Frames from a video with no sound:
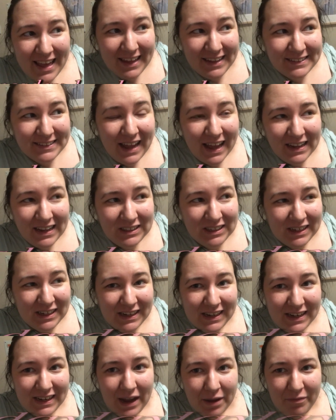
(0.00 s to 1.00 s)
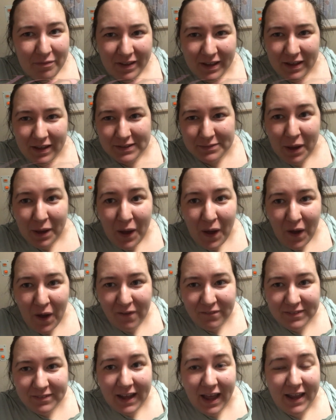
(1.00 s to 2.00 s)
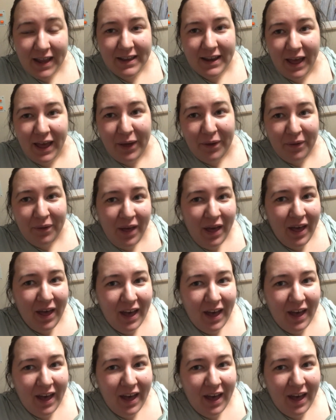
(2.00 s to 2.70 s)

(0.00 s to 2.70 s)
It's actually, I think it's about half 10 now